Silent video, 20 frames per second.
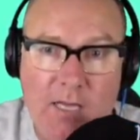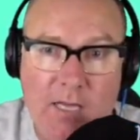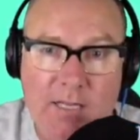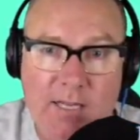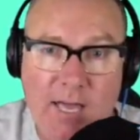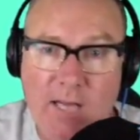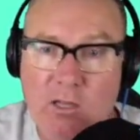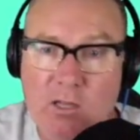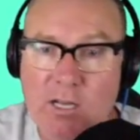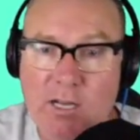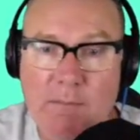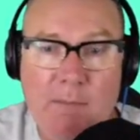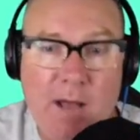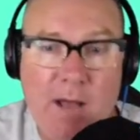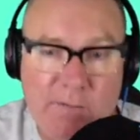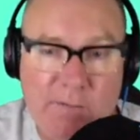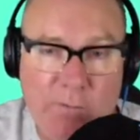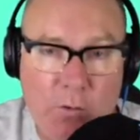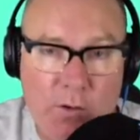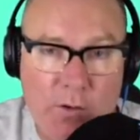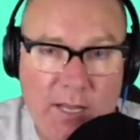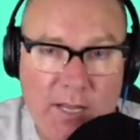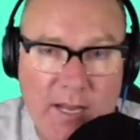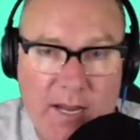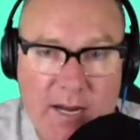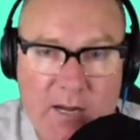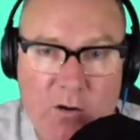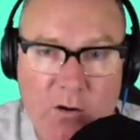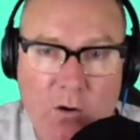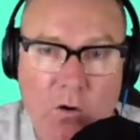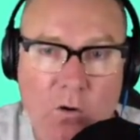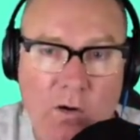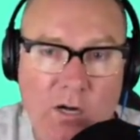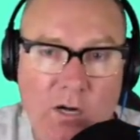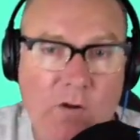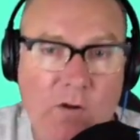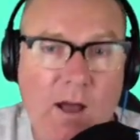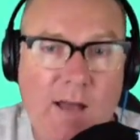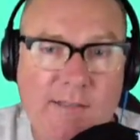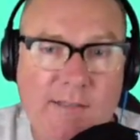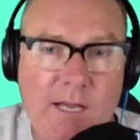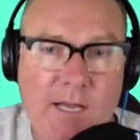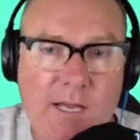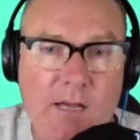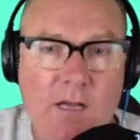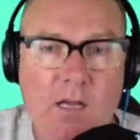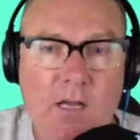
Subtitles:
gun like a Mark 14 or a Graza,